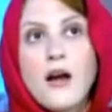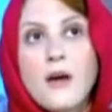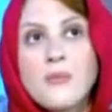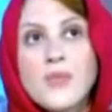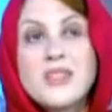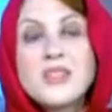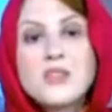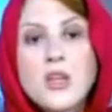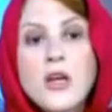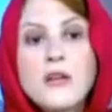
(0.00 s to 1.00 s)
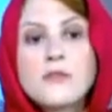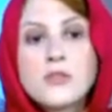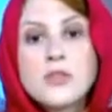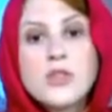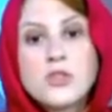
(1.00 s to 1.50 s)
it deserves
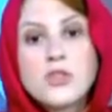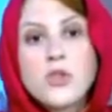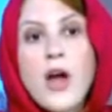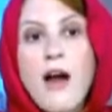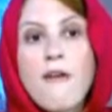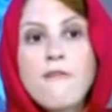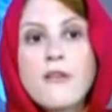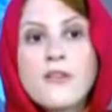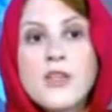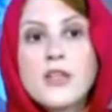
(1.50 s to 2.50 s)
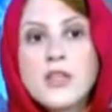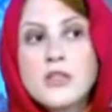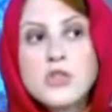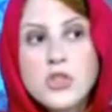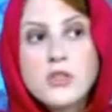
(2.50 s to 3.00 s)
to have the
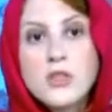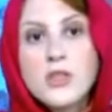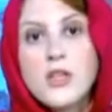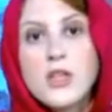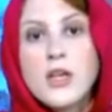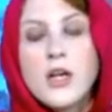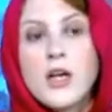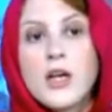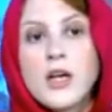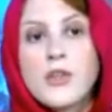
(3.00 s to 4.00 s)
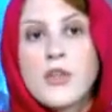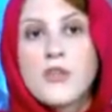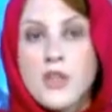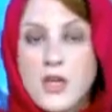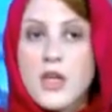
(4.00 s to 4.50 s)
attention
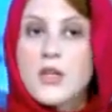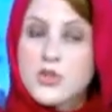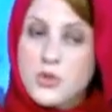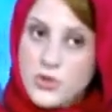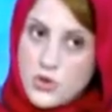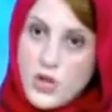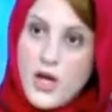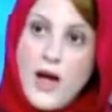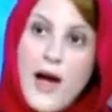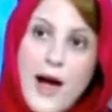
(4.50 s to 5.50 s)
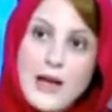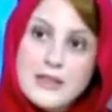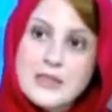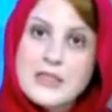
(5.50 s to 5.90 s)
that the English literature has.